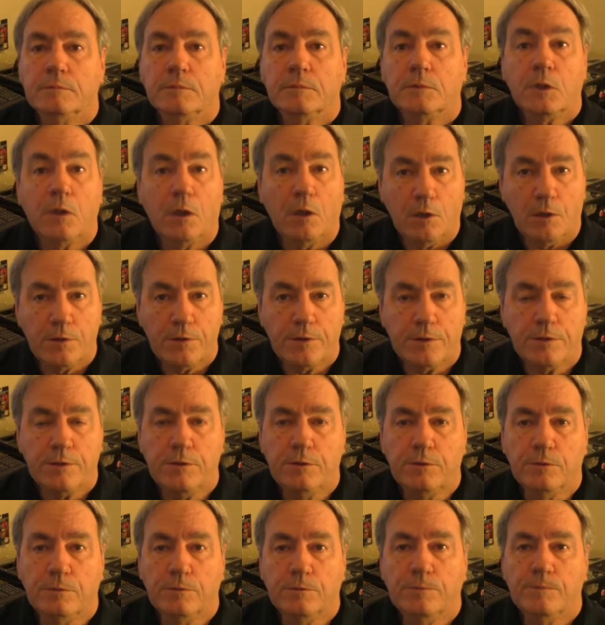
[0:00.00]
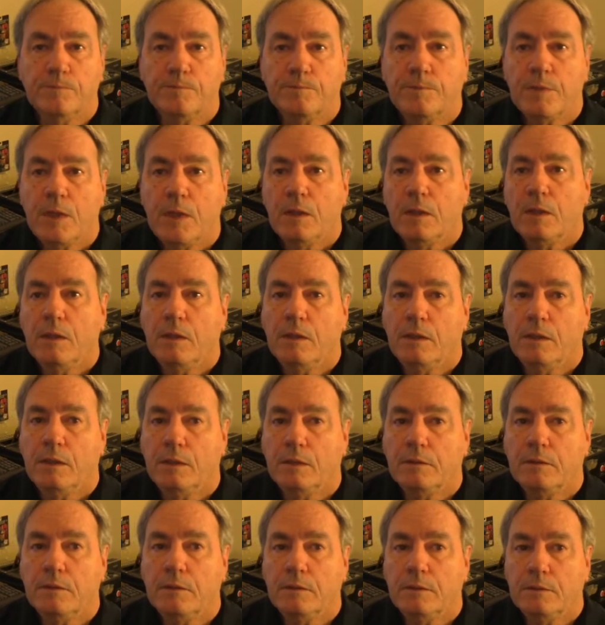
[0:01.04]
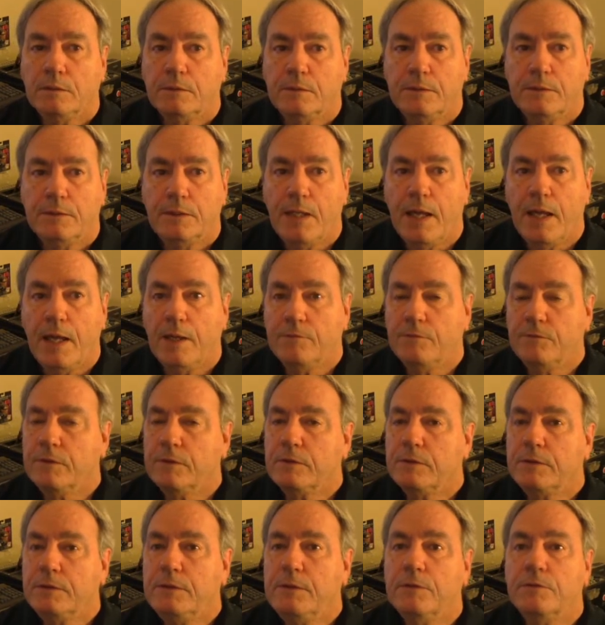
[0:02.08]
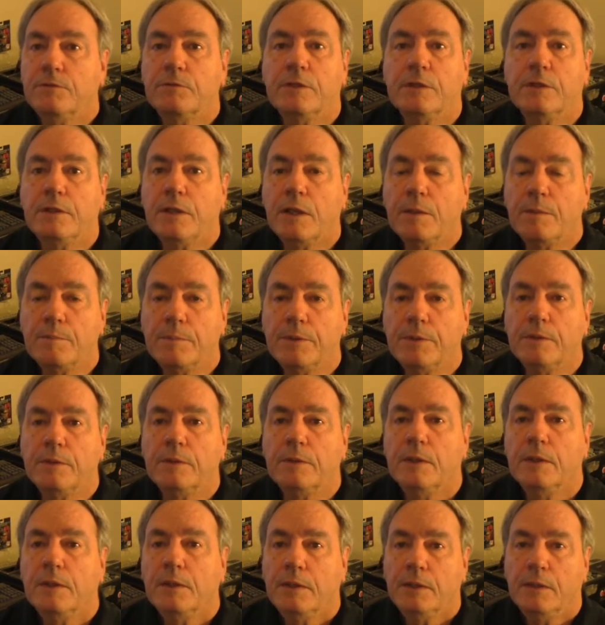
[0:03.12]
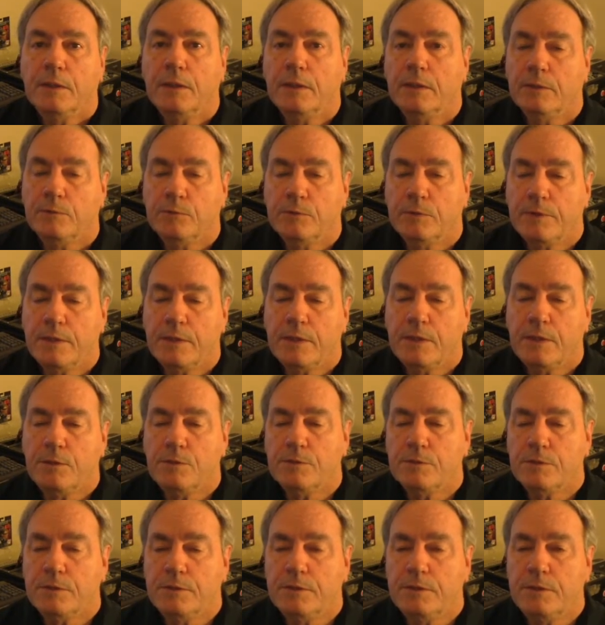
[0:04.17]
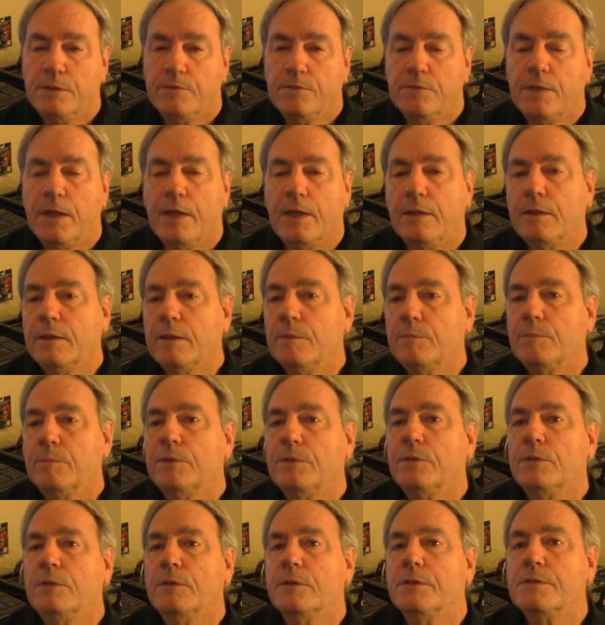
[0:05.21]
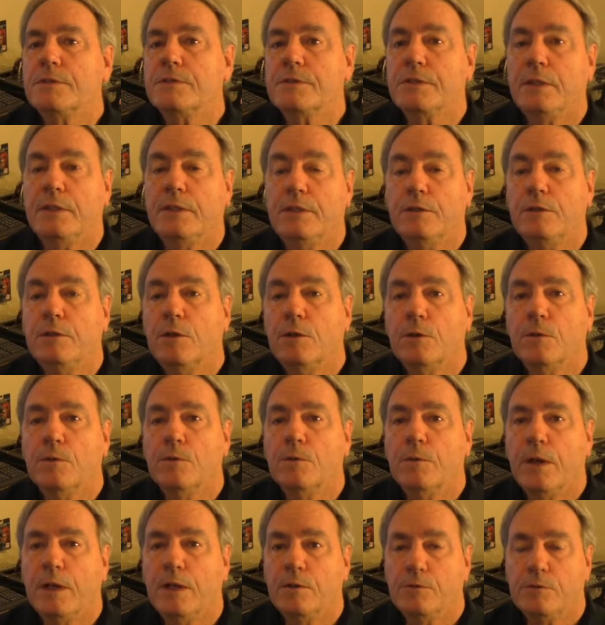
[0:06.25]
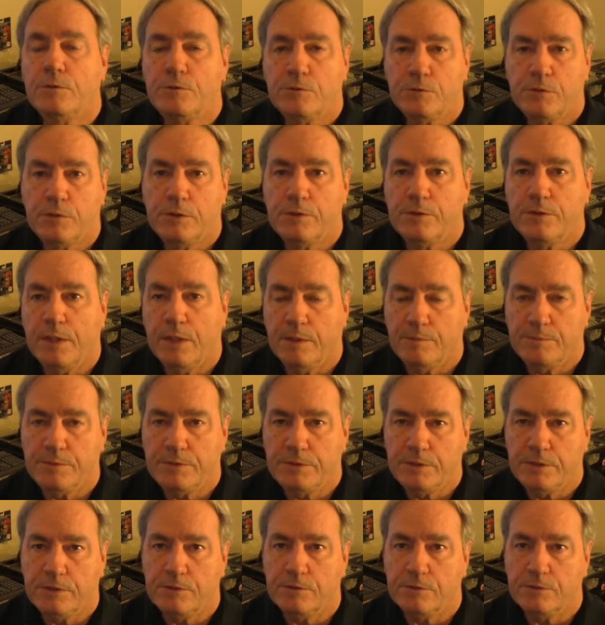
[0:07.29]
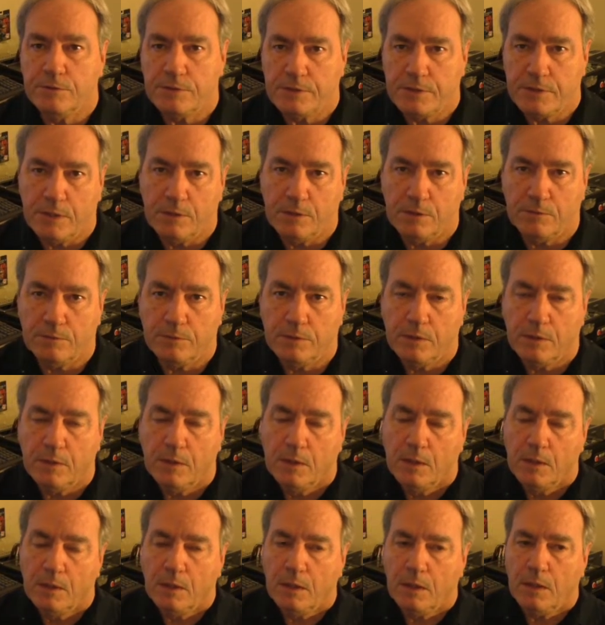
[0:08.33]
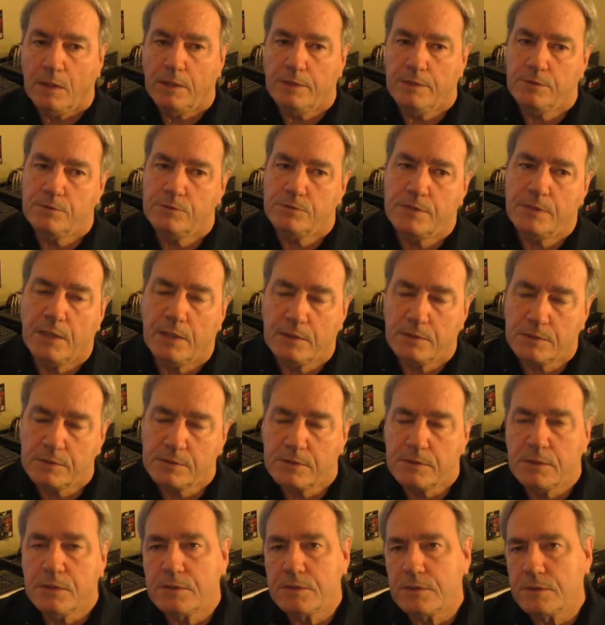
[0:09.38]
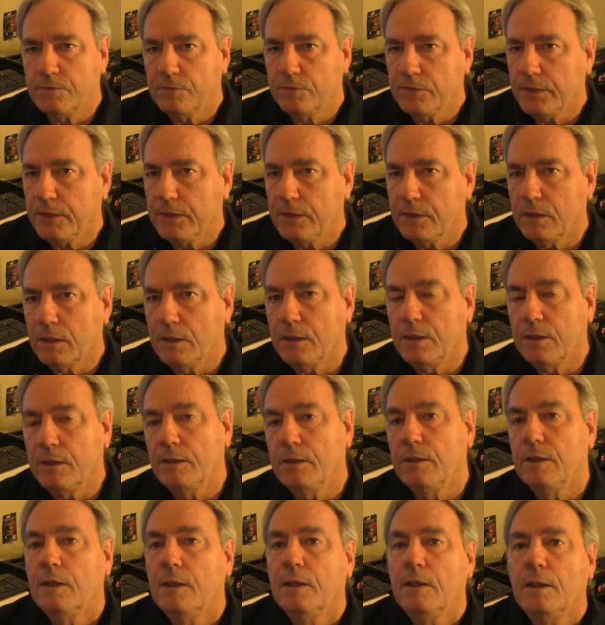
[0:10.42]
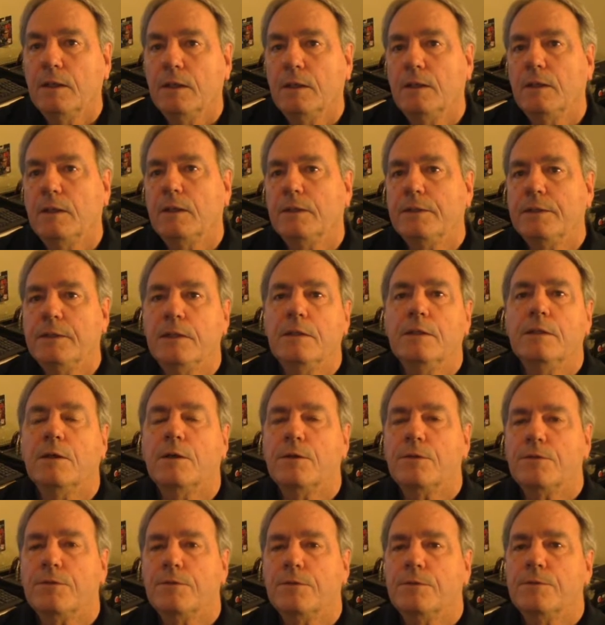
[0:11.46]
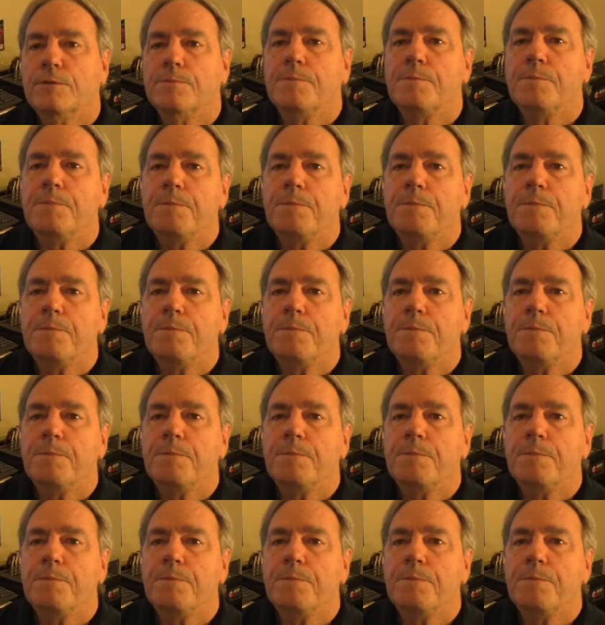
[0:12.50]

call the cue and have it given a number, and when they would give that number and say go, I would trigger that particular sound. I use that extensively on King Arthur,